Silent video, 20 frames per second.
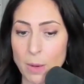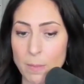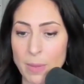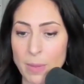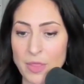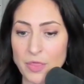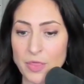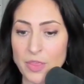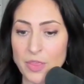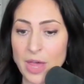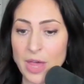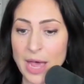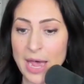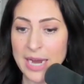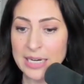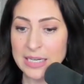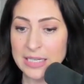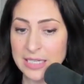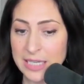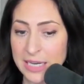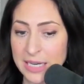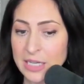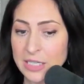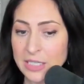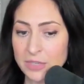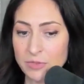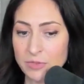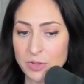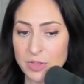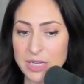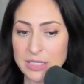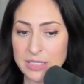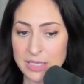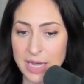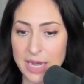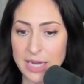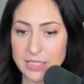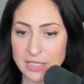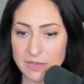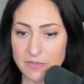But the ideas for these
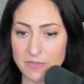kinds